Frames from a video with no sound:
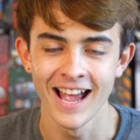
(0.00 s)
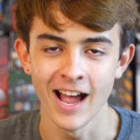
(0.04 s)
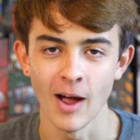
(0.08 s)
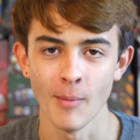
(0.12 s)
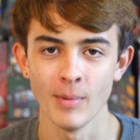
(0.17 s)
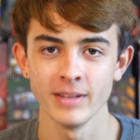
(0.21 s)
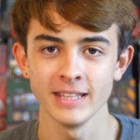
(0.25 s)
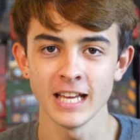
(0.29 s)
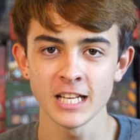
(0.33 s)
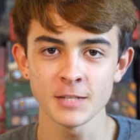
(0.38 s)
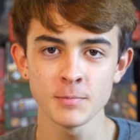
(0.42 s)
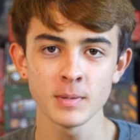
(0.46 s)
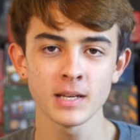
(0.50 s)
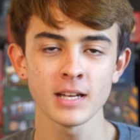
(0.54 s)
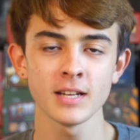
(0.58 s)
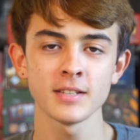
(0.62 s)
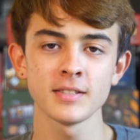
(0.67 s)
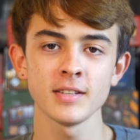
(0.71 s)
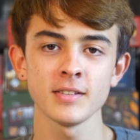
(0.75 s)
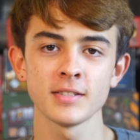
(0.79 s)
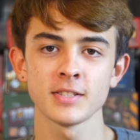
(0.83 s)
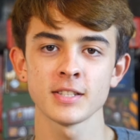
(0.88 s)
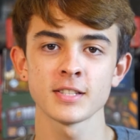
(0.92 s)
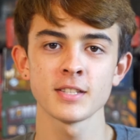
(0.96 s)
um, and that's because
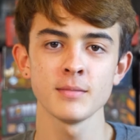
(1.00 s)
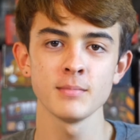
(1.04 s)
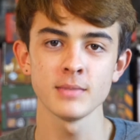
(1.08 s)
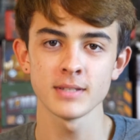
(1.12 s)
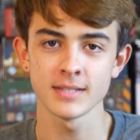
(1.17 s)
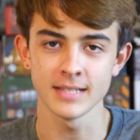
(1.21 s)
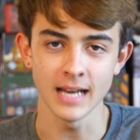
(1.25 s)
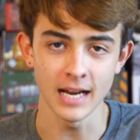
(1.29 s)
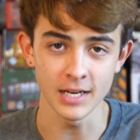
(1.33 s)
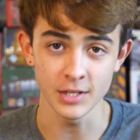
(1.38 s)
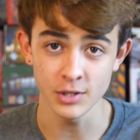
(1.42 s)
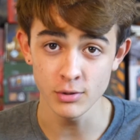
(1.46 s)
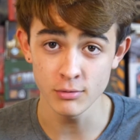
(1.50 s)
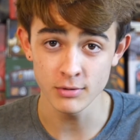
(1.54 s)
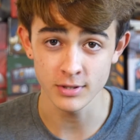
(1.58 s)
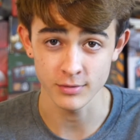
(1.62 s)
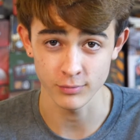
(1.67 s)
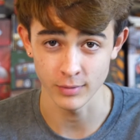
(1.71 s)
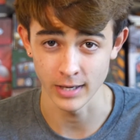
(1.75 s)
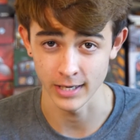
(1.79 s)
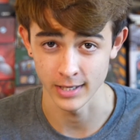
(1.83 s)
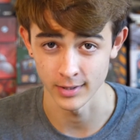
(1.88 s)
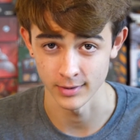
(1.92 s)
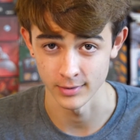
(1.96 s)
this system does not use
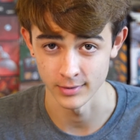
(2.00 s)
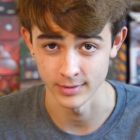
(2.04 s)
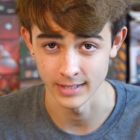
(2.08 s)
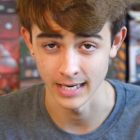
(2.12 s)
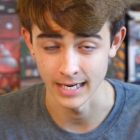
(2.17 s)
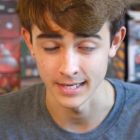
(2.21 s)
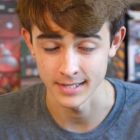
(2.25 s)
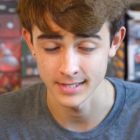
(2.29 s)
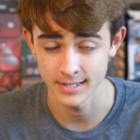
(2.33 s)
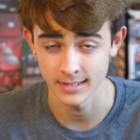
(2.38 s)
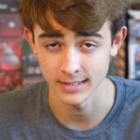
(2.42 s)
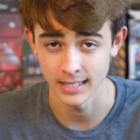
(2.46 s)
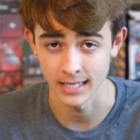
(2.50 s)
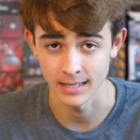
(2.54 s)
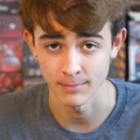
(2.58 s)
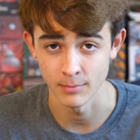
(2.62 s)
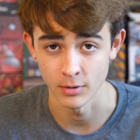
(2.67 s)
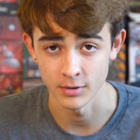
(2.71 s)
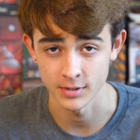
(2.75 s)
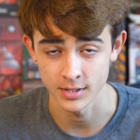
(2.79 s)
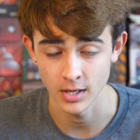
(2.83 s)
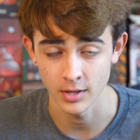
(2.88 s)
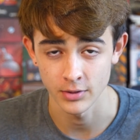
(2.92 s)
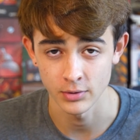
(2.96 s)
regular dice like
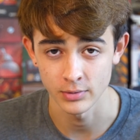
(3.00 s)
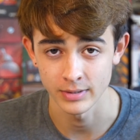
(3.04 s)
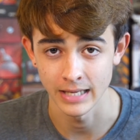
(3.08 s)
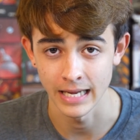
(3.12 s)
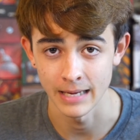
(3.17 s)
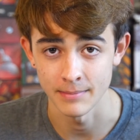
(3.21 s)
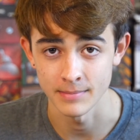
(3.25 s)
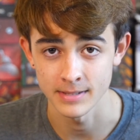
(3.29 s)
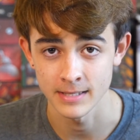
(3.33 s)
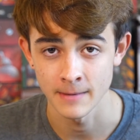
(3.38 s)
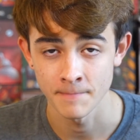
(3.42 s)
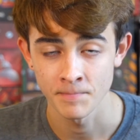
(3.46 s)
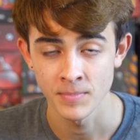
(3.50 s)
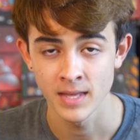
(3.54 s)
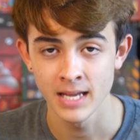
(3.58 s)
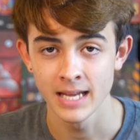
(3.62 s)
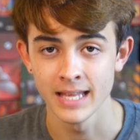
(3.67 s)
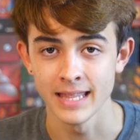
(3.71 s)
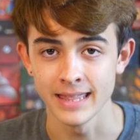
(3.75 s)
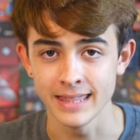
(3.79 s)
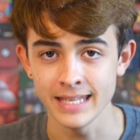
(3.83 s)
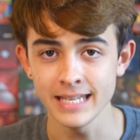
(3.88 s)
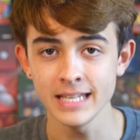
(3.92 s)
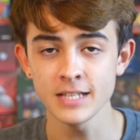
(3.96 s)
most other games.
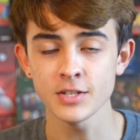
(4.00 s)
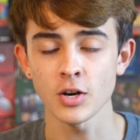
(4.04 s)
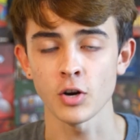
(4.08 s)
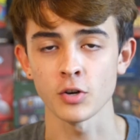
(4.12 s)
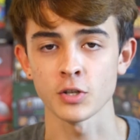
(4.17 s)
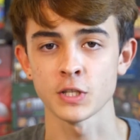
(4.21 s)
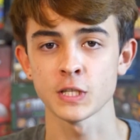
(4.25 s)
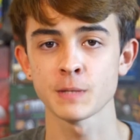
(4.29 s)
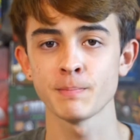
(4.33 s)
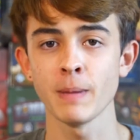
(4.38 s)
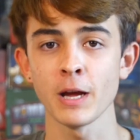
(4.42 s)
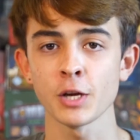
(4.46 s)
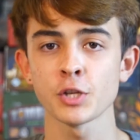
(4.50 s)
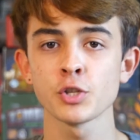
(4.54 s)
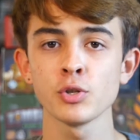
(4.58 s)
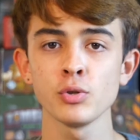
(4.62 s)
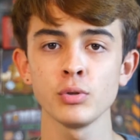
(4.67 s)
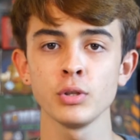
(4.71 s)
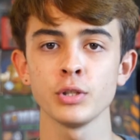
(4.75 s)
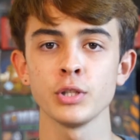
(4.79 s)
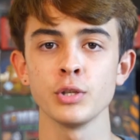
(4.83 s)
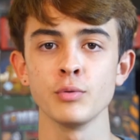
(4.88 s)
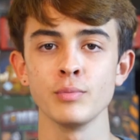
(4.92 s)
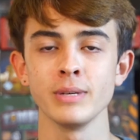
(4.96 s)
These are
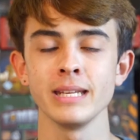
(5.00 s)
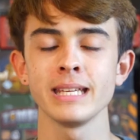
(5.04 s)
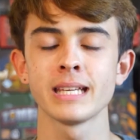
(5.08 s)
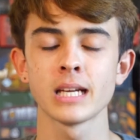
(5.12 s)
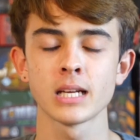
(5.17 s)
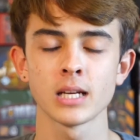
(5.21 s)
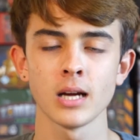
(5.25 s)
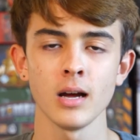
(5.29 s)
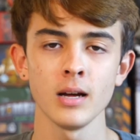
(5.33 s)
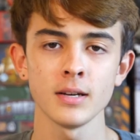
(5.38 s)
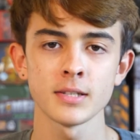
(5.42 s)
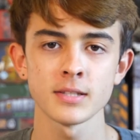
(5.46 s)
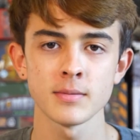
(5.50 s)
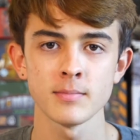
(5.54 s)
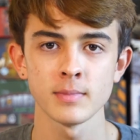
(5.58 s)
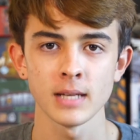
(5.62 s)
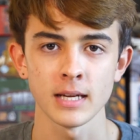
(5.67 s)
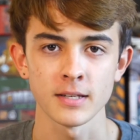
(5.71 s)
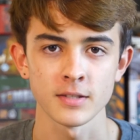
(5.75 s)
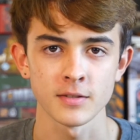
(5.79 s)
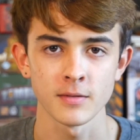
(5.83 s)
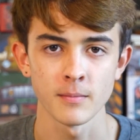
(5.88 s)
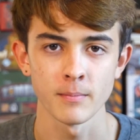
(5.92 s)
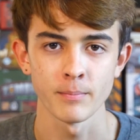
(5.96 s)
special, unique custom
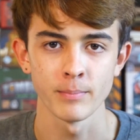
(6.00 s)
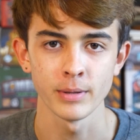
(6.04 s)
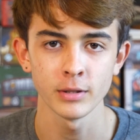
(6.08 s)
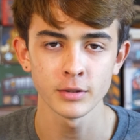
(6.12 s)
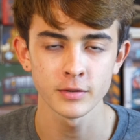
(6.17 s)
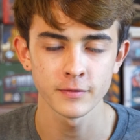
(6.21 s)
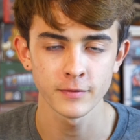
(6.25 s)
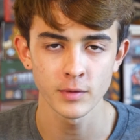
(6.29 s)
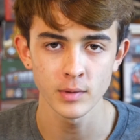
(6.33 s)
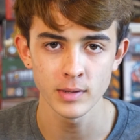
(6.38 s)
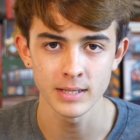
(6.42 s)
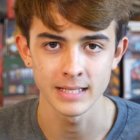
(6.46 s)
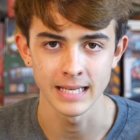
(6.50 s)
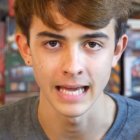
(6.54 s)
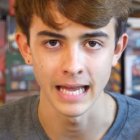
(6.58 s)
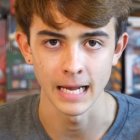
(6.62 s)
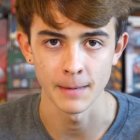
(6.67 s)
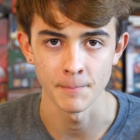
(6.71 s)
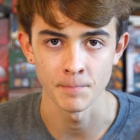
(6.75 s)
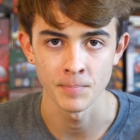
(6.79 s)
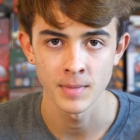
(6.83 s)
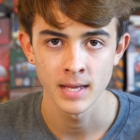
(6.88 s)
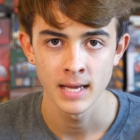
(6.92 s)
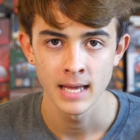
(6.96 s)
dice built for the
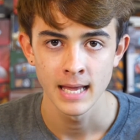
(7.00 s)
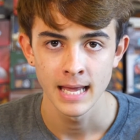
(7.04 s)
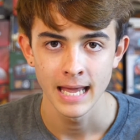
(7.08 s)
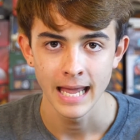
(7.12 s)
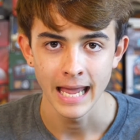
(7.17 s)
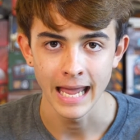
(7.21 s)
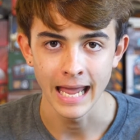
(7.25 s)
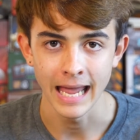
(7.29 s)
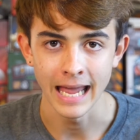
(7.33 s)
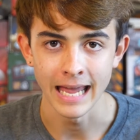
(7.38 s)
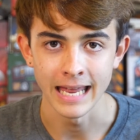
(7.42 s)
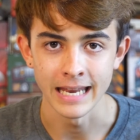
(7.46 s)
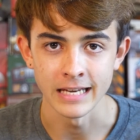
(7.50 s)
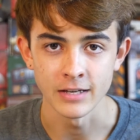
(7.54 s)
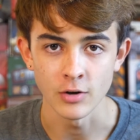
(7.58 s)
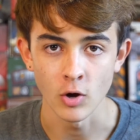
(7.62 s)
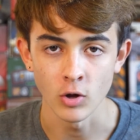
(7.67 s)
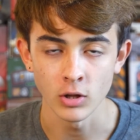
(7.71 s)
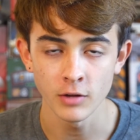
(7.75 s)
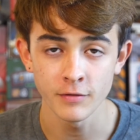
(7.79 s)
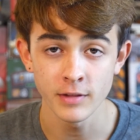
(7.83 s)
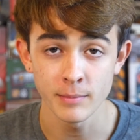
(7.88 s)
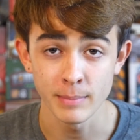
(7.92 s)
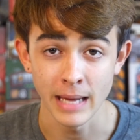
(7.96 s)
game, and
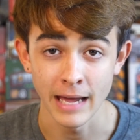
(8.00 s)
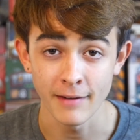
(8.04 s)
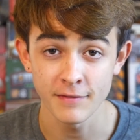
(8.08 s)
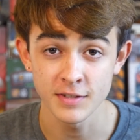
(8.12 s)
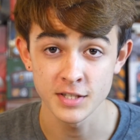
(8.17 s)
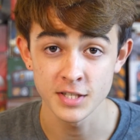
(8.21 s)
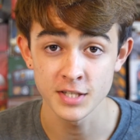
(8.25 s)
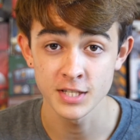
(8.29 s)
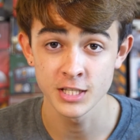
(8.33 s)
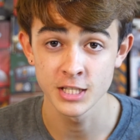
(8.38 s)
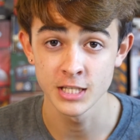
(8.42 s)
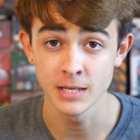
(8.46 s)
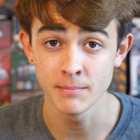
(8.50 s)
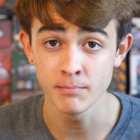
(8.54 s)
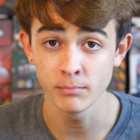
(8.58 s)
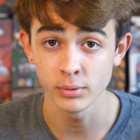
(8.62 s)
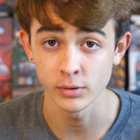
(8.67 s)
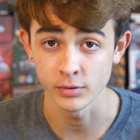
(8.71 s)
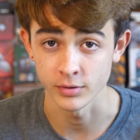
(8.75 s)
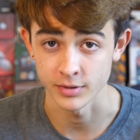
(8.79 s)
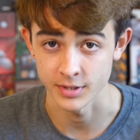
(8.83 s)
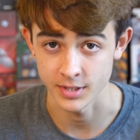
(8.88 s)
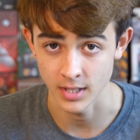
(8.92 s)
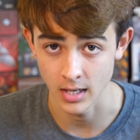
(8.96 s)
all of them have
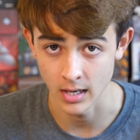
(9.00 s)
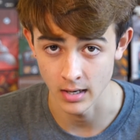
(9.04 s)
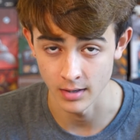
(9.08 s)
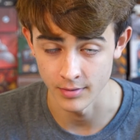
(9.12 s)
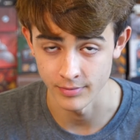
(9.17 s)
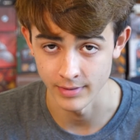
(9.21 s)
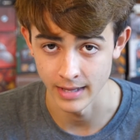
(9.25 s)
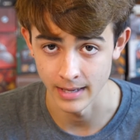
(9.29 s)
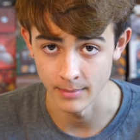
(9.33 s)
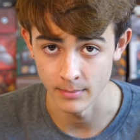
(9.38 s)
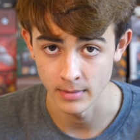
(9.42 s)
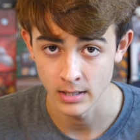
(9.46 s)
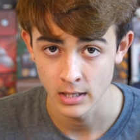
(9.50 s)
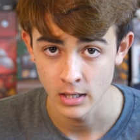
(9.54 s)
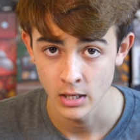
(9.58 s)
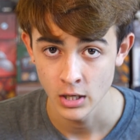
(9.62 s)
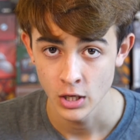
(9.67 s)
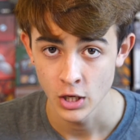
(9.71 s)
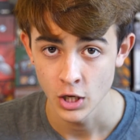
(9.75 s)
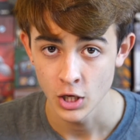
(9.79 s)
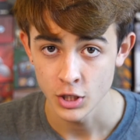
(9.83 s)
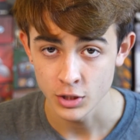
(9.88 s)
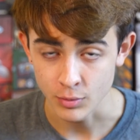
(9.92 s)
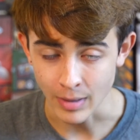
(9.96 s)
symbols on them.
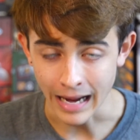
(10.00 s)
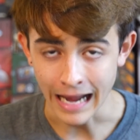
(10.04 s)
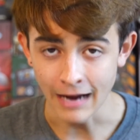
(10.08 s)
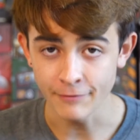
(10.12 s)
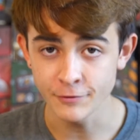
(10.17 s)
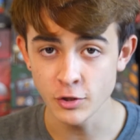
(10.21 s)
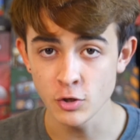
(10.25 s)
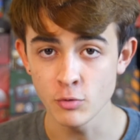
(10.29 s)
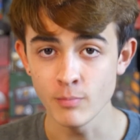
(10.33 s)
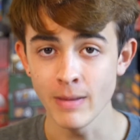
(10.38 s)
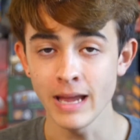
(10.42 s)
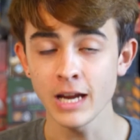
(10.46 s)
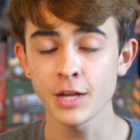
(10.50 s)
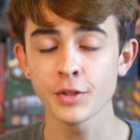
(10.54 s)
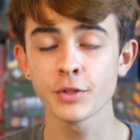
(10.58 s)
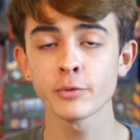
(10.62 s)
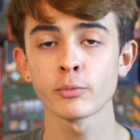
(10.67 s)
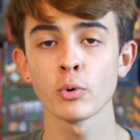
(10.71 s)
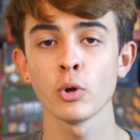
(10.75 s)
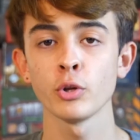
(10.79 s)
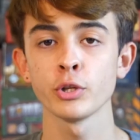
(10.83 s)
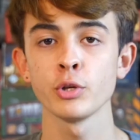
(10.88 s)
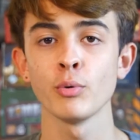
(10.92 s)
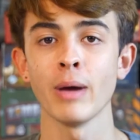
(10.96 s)
So after you make the
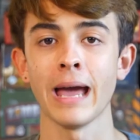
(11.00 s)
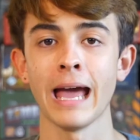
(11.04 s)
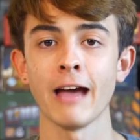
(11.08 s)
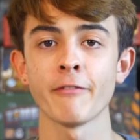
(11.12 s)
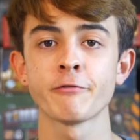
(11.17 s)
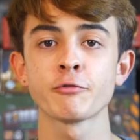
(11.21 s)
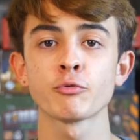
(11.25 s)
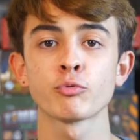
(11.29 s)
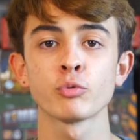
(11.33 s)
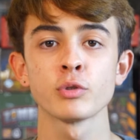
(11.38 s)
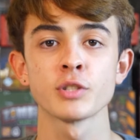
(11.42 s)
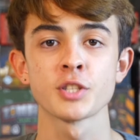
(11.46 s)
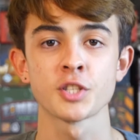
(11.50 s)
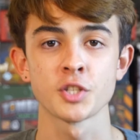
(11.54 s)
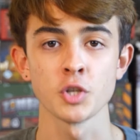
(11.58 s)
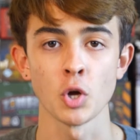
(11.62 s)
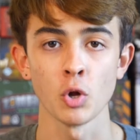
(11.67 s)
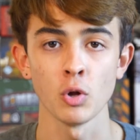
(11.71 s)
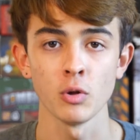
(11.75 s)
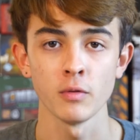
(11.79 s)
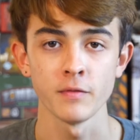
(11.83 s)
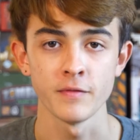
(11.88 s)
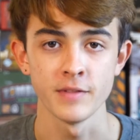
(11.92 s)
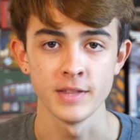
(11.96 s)
roll, you have to
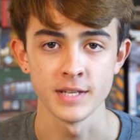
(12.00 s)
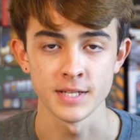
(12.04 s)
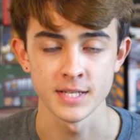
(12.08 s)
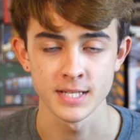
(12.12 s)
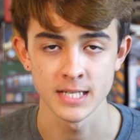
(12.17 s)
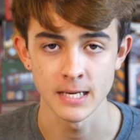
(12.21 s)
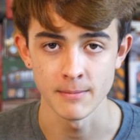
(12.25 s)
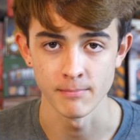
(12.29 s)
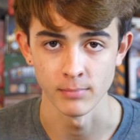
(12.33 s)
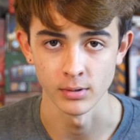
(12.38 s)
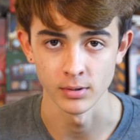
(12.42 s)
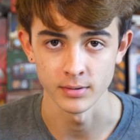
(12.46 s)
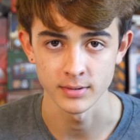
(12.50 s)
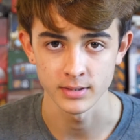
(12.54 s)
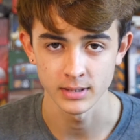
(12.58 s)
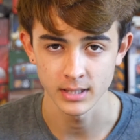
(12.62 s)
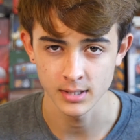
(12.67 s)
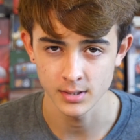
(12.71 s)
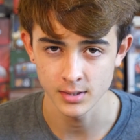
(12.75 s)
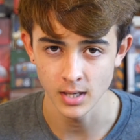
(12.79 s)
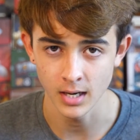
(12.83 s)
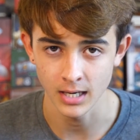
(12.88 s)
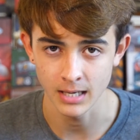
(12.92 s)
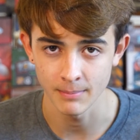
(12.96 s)
resolve the symbols.
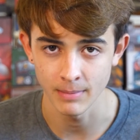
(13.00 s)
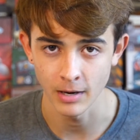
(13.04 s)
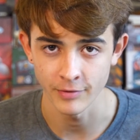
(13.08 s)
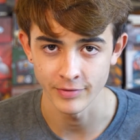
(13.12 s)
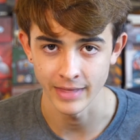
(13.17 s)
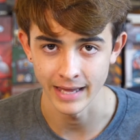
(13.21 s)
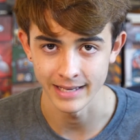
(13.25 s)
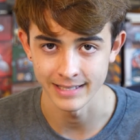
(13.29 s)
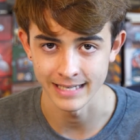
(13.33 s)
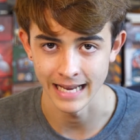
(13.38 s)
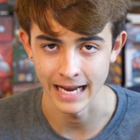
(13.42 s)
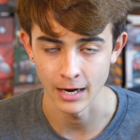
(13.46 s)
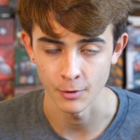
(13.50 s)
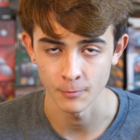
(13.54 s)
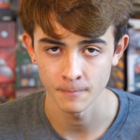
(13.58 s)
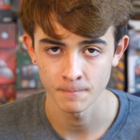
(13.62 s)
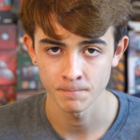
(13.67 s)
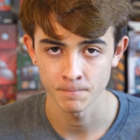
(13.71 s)
Let's talk about that now.